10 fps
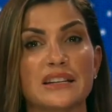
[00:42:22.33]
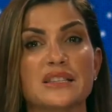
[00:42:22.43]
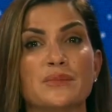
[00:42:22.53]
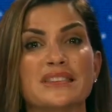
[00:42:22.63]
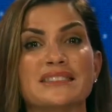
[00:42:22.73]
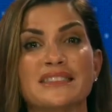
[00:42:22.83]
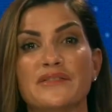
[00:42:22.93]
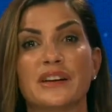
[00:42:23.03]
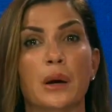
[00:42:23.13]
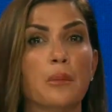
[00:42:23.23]

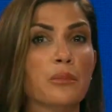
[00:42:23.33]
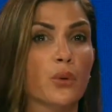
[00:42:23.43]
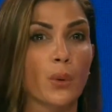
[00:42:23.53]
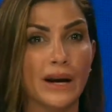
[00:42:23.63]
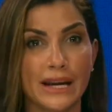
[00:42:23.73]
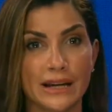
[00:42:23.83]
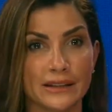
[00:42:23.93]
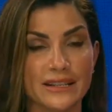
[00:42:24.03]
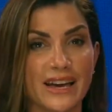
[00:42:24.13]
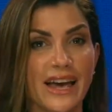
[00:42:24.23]
specific brand